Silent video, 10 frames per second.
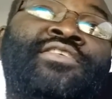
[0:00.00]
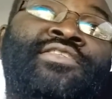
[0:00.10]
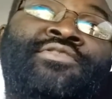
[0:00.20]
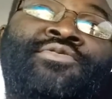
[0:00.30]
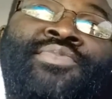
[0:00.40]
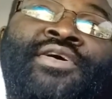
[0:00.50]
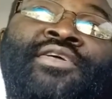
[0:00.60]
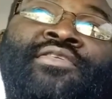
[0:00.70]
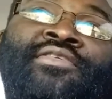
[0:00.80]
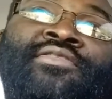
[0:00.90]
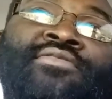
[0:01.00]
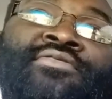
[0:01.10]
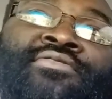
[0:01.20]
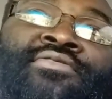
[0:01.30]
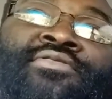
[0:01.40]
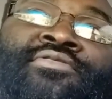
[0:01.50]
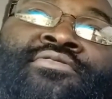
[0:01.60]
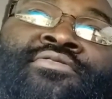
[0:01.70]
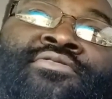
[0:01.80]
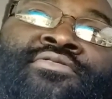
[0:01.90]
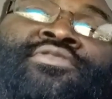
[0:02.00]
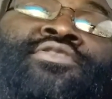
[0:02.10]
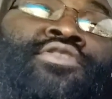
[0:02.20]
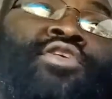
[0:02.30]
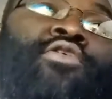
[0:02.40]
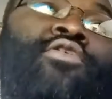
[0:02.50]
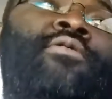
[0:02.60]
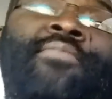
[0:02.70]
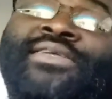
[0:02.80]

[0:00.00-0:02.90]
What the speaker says: a little bit, of my